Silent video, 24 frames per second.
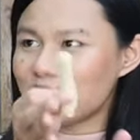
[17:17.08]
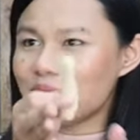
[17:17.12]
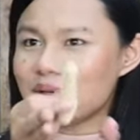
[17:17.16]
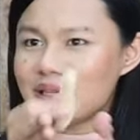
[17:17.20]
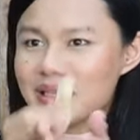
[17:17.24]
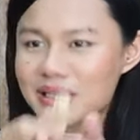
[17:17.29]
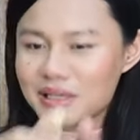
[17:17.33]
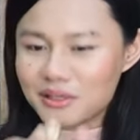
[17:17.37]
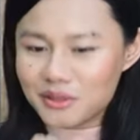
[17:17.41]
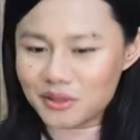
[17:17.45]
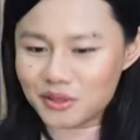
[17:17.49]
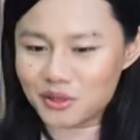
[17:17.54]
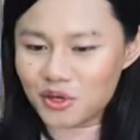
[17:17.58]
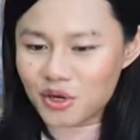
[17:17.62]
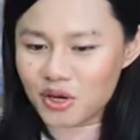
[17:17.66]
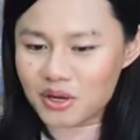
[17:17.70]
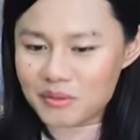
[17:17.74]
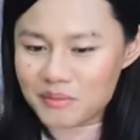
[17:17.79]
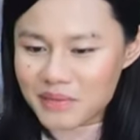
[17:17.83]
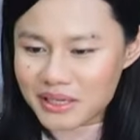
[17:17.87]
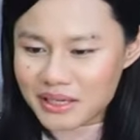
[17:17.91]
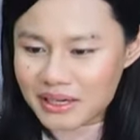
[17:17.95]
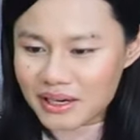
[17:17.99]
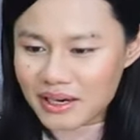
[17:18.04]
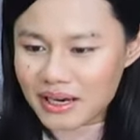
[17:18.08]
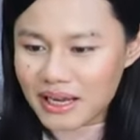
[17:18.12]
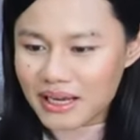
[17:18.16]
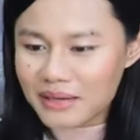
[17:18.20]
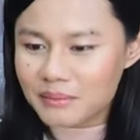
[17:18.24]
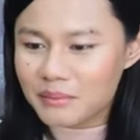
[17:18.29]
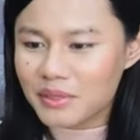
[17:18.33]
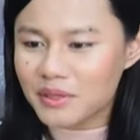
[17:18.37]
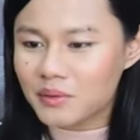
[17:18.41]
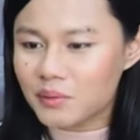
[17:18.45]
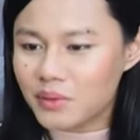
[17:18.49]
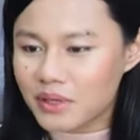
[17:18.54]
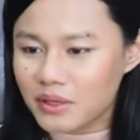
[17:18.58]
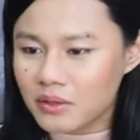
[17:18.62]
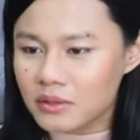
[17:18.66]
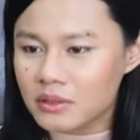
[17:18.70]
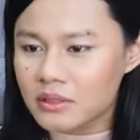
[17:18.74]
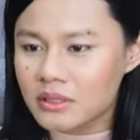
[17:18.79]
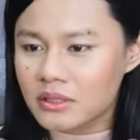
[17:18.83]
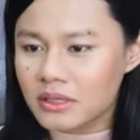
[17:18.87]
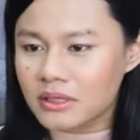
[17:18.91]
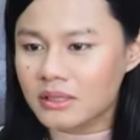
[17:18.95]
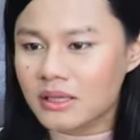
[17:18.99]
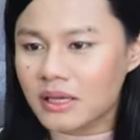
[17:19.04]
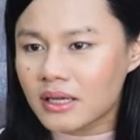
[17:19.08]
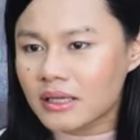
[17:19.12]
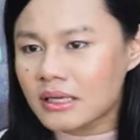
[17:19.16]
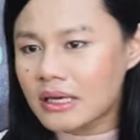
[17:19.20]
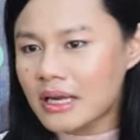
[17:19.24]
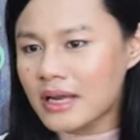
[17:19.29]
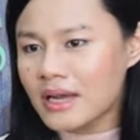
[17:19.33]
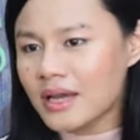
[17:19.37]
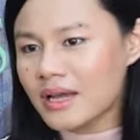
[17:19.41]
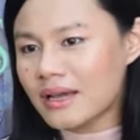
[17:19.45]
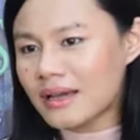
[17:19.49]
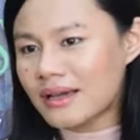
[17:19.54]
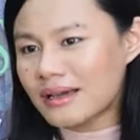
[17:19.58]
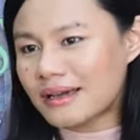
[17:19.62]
we need to draw a middle line. But we could see that